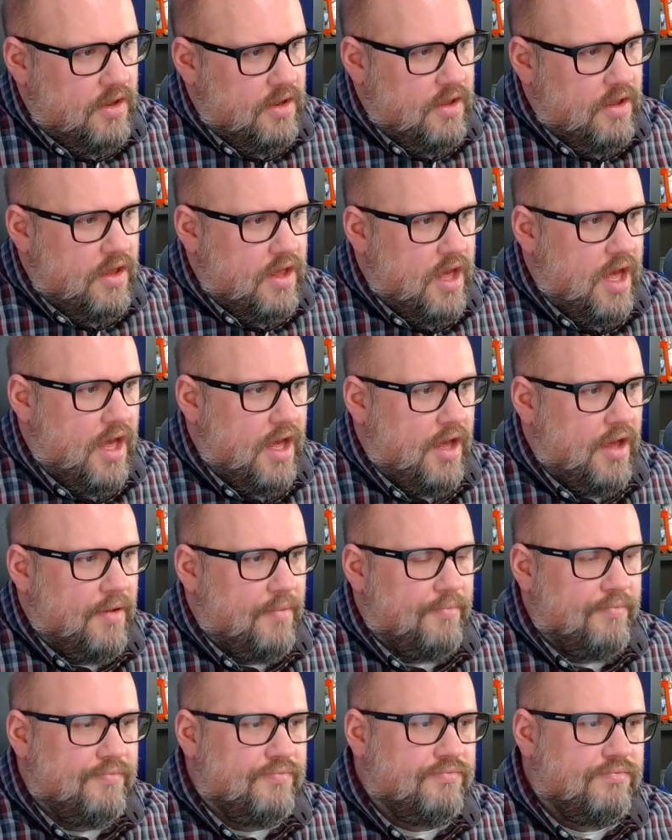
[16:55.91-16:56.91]

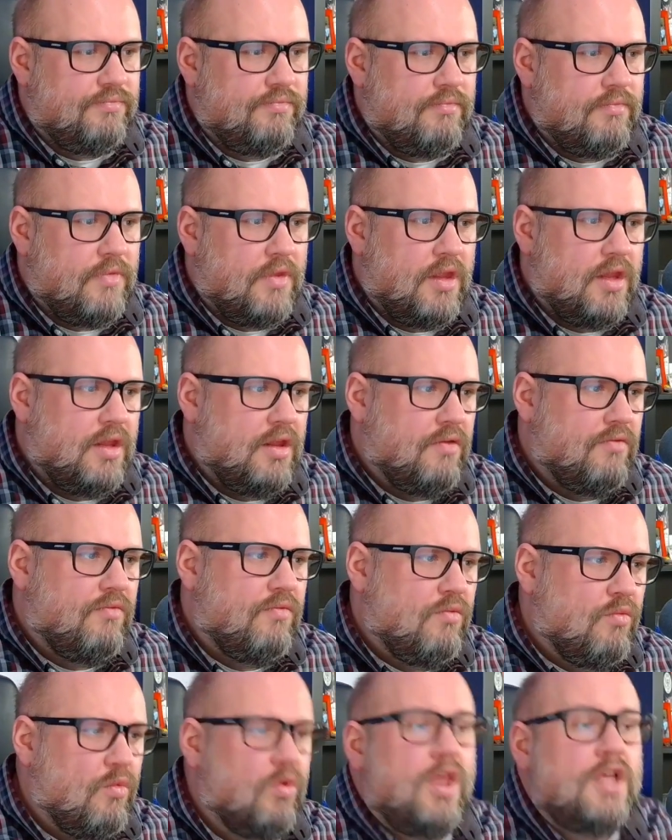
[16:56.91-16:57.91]
Well,
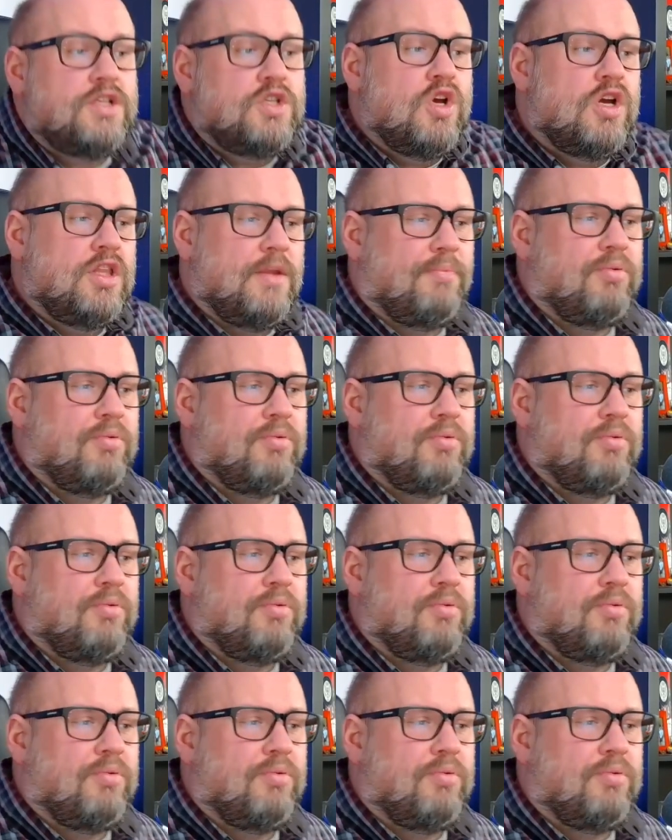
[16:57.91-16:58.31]
let's look at the